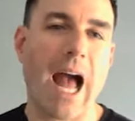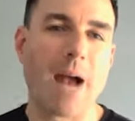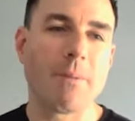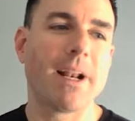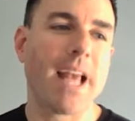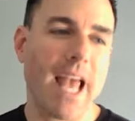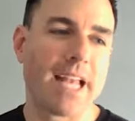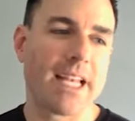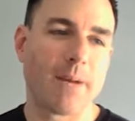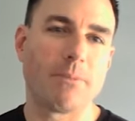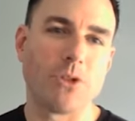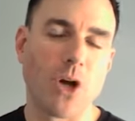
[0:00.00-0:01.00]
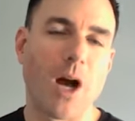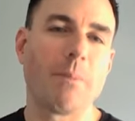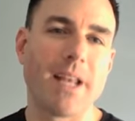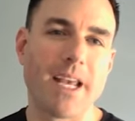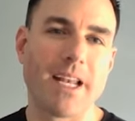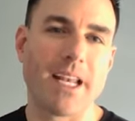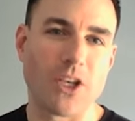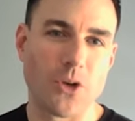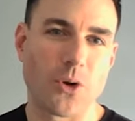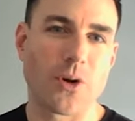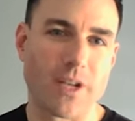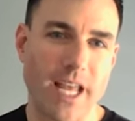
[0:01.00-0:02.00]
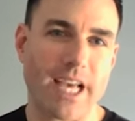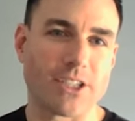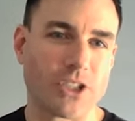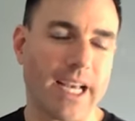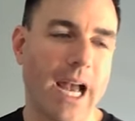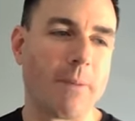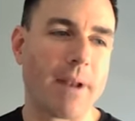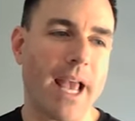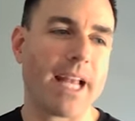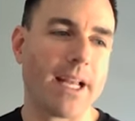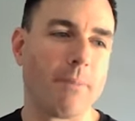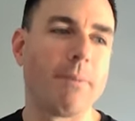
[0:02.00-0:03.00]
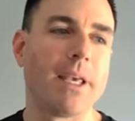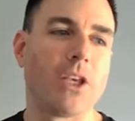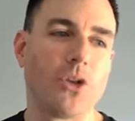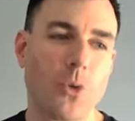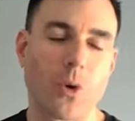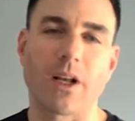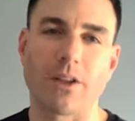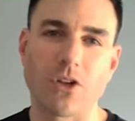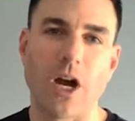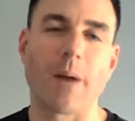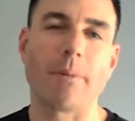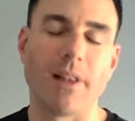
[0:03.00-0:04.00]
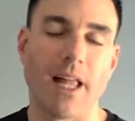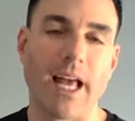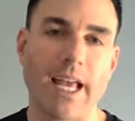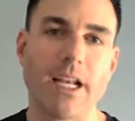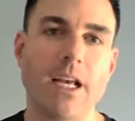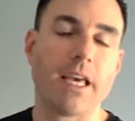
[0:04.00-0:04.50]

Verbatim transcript: I'm going to end up dominating your niche. Like I'm going to end up being your top client.